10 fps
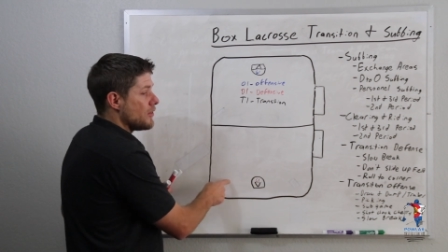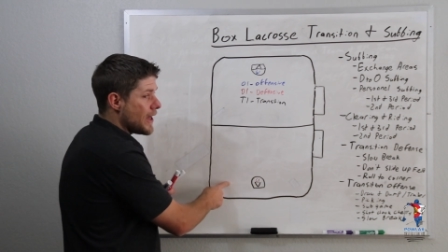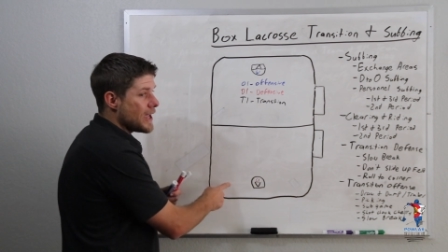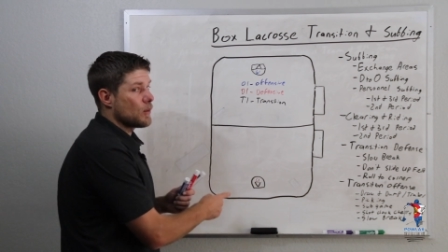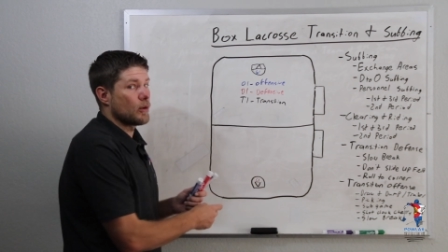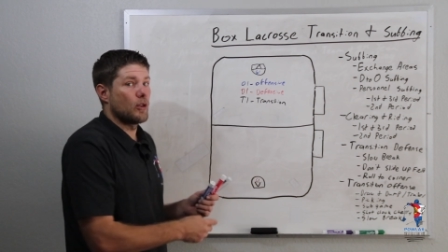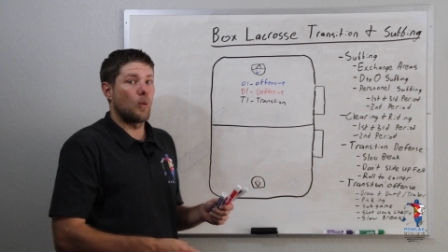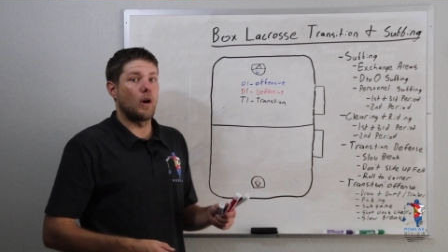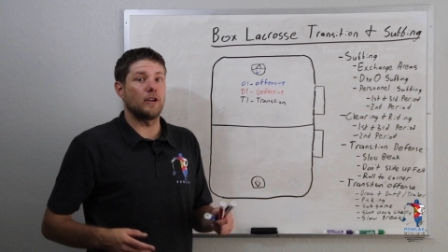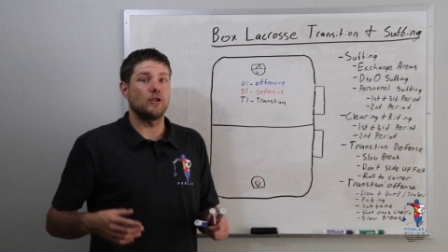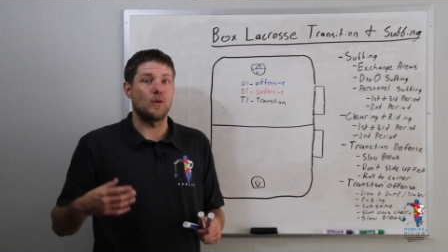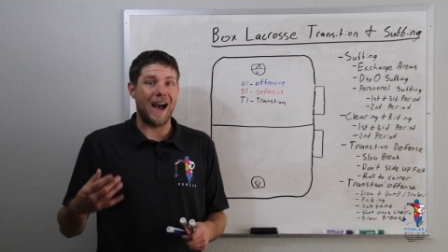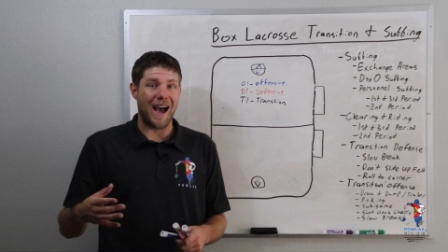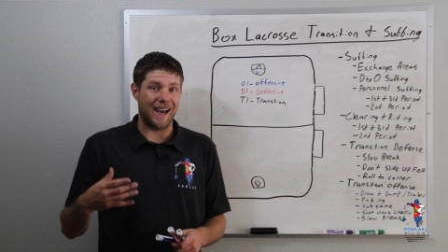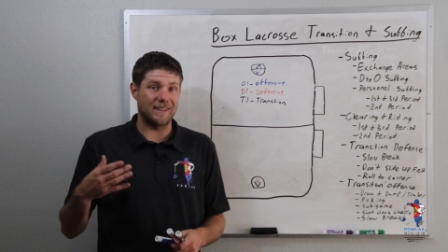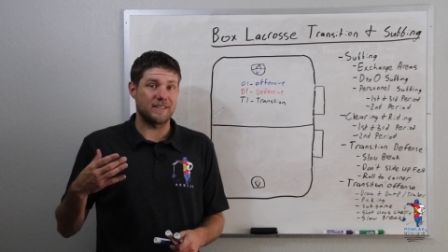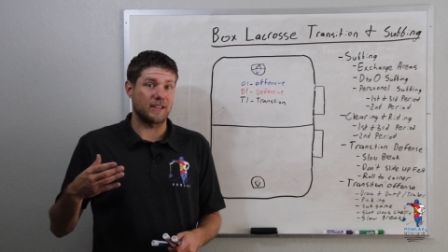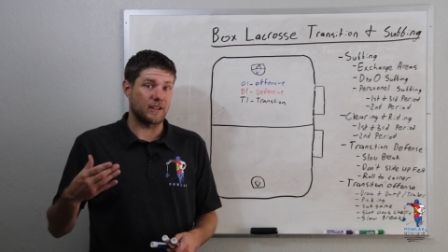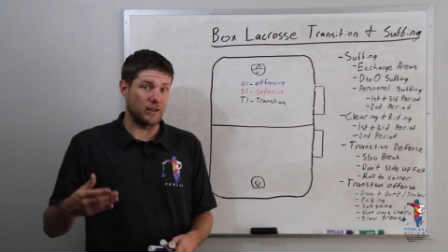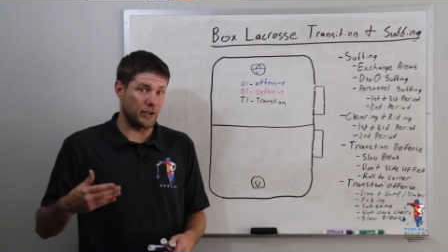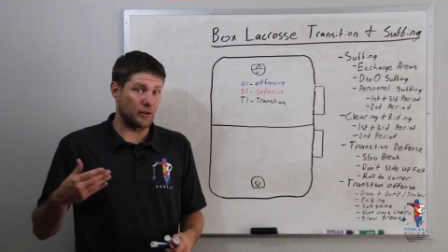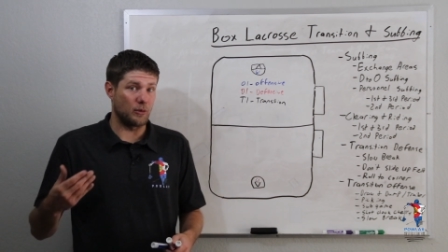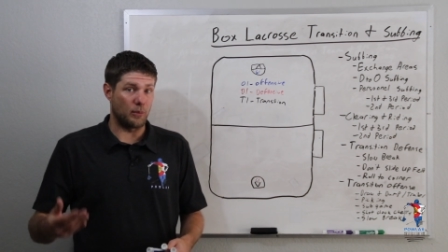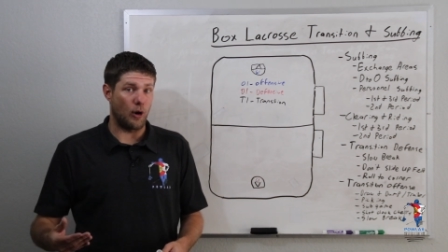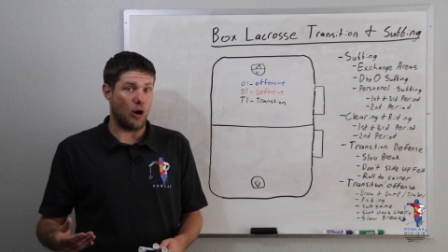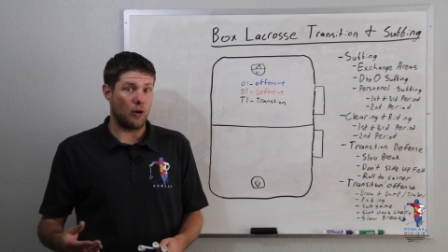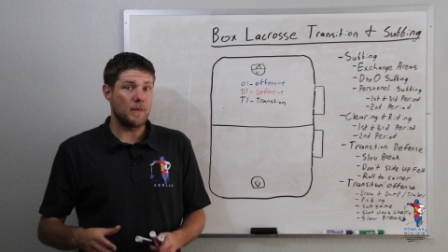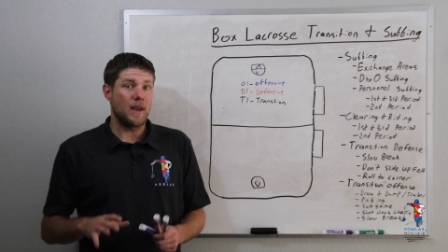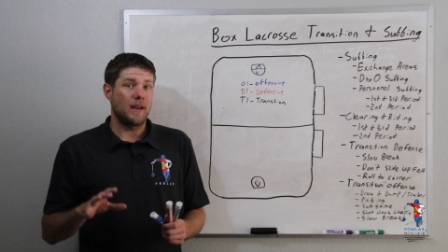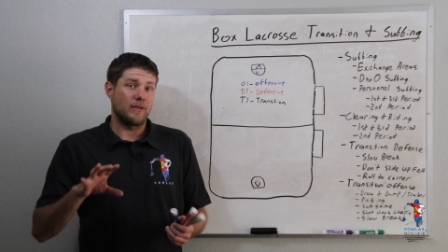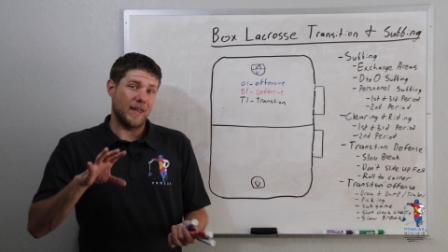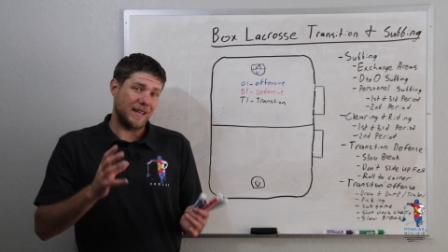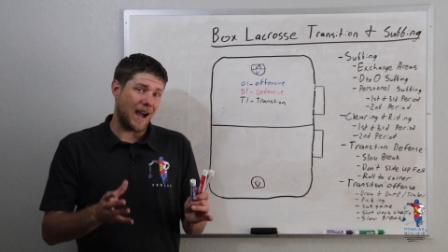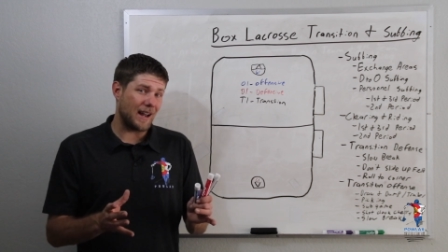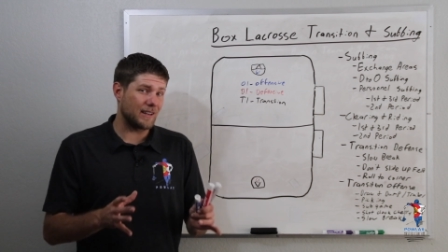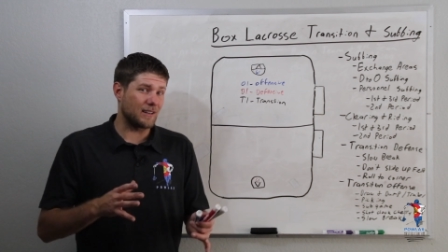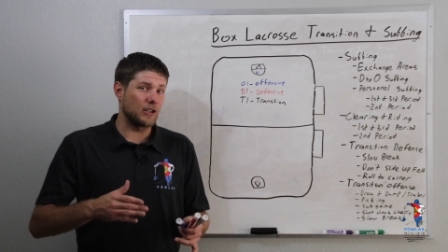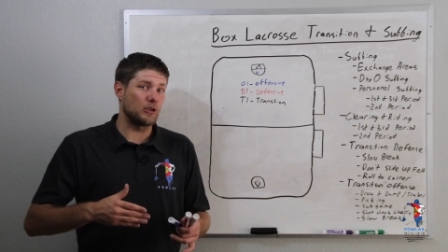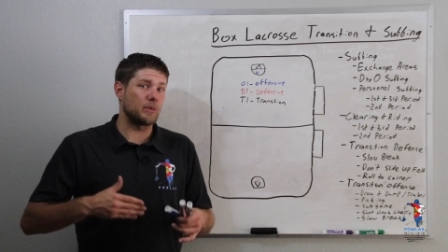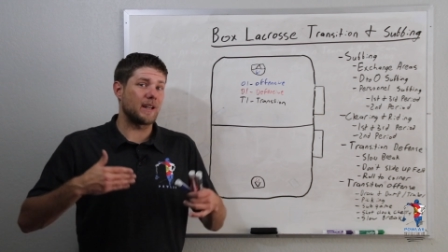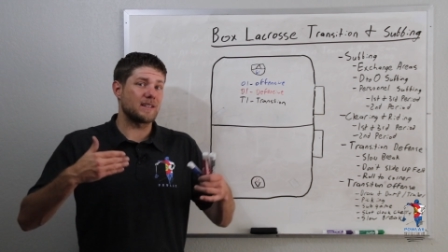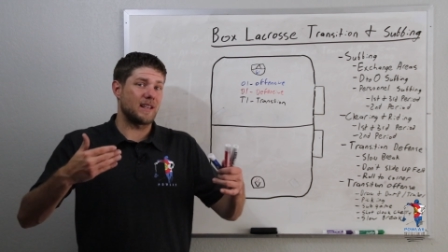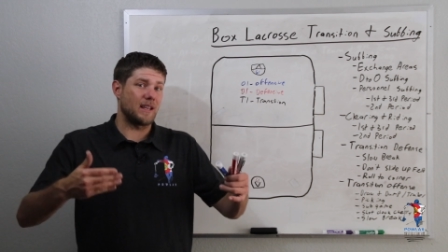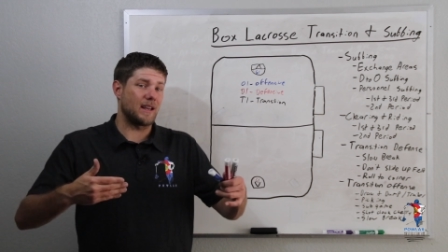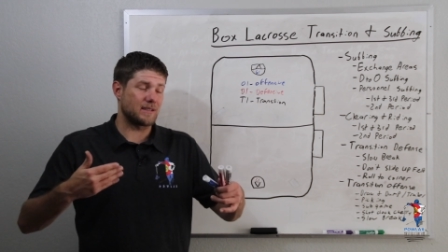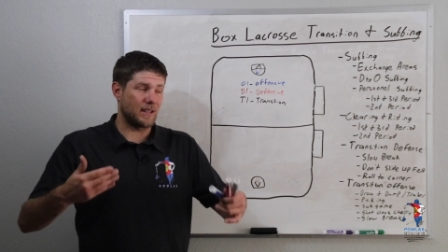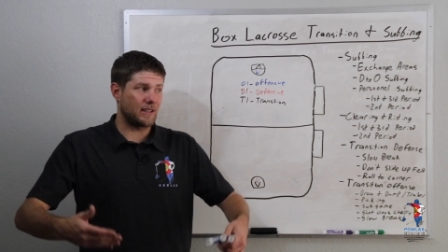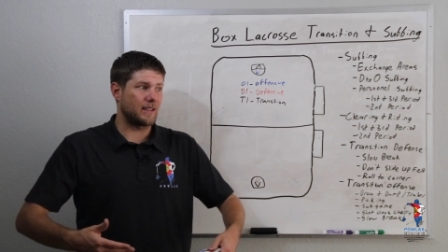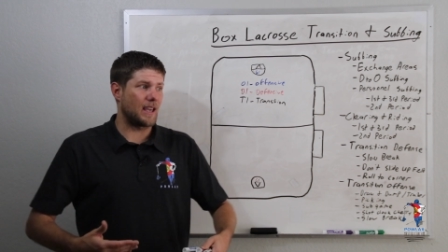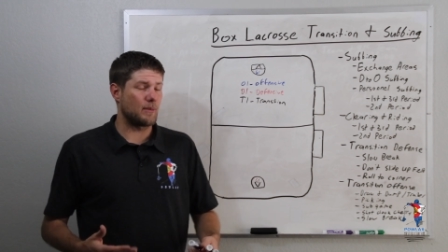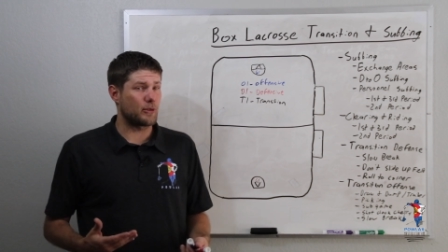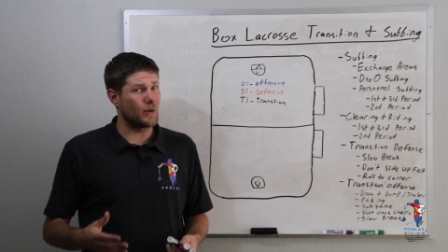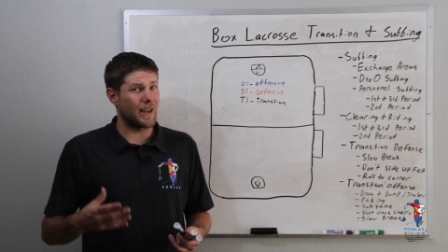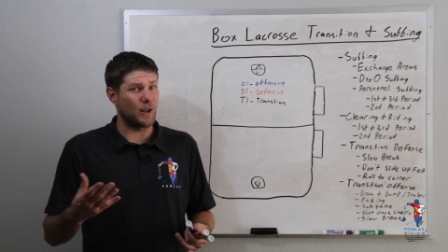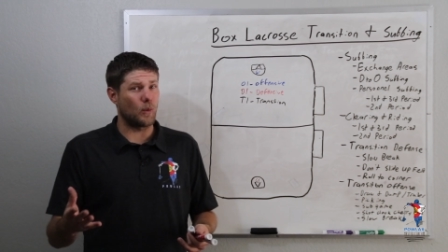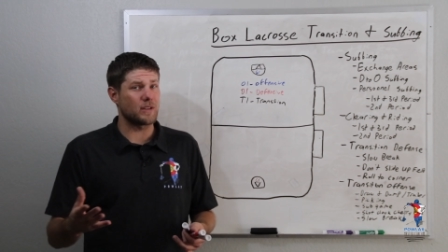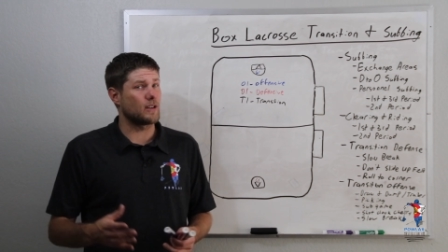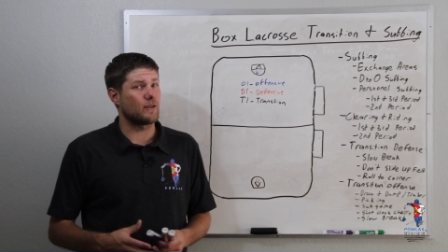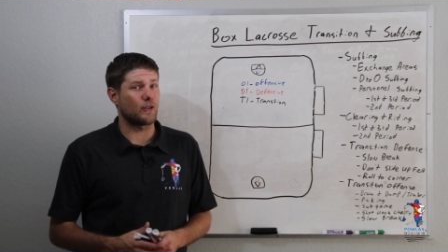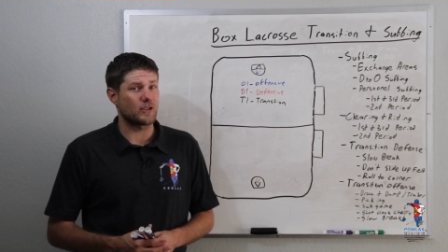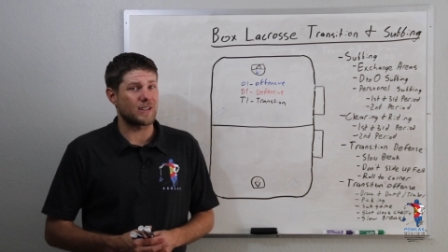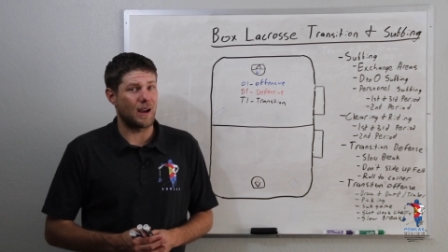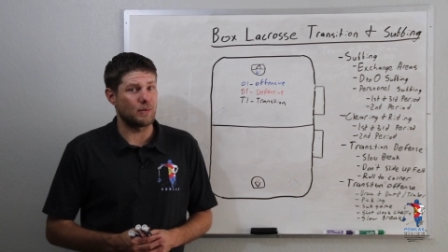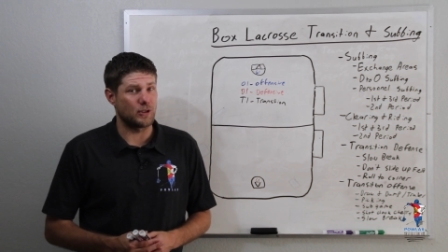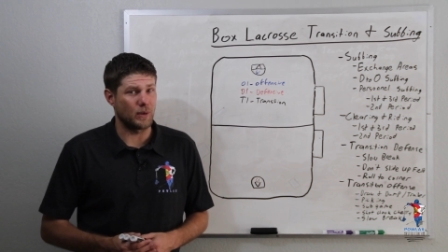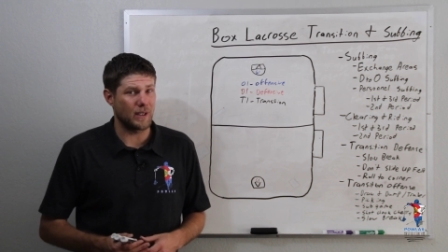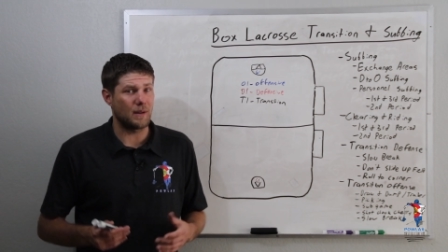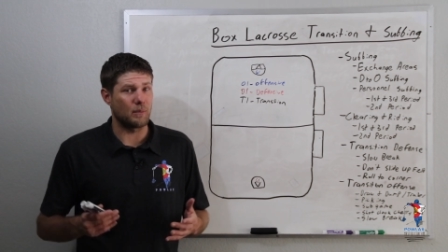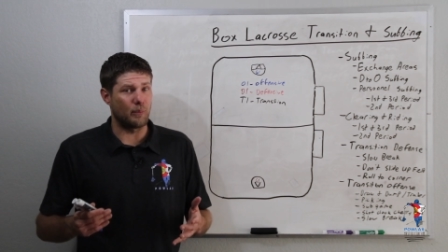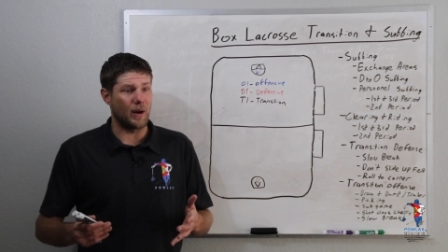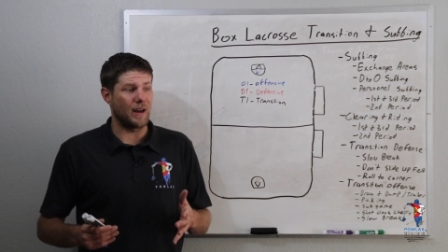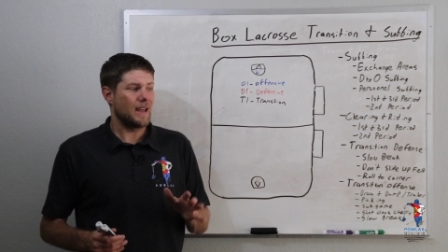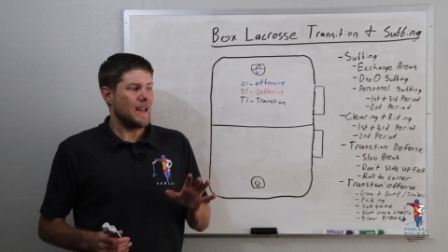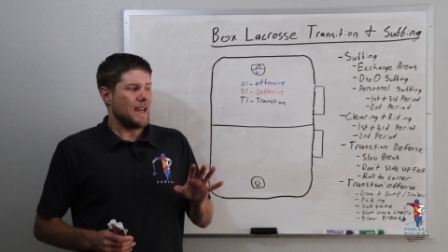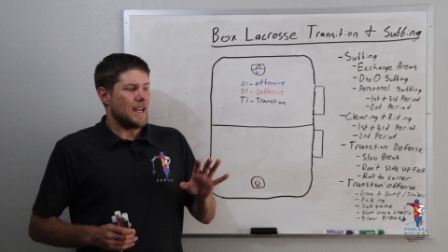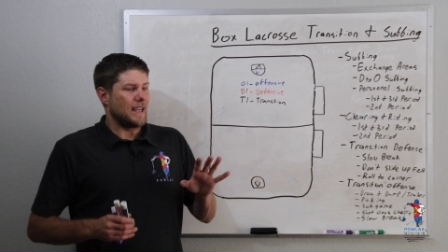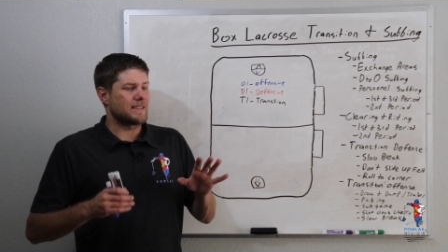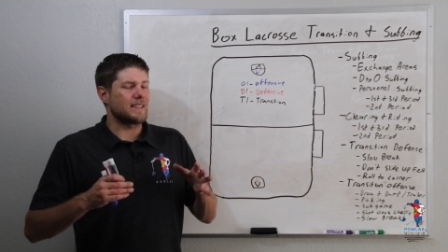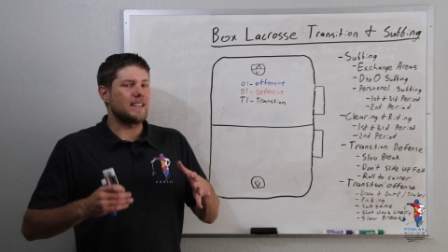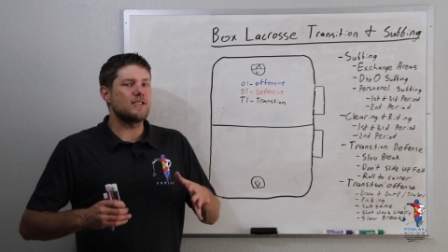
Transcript: they were the one who had to clear the ball. They got it a little bit as they as they came through it and it was their first time doing it, but it's